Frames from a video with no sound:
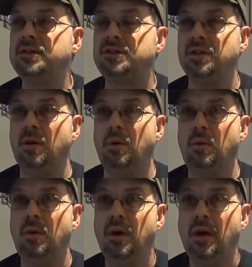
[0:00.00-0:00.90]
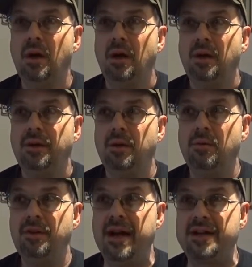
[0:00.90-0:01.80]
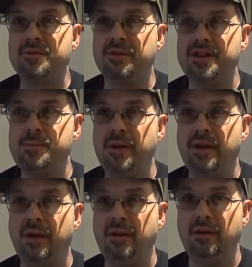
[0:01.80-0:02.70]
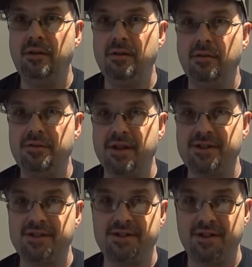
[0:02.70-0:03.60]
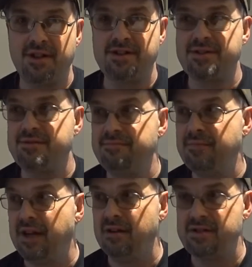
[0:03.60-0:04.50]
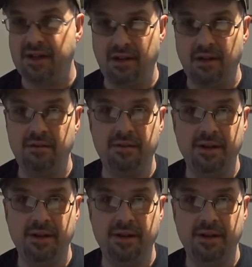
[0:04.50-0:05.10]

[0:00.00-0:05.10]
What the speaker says: So, you know, naturally speaking, you know, dust is dust, hair is hair.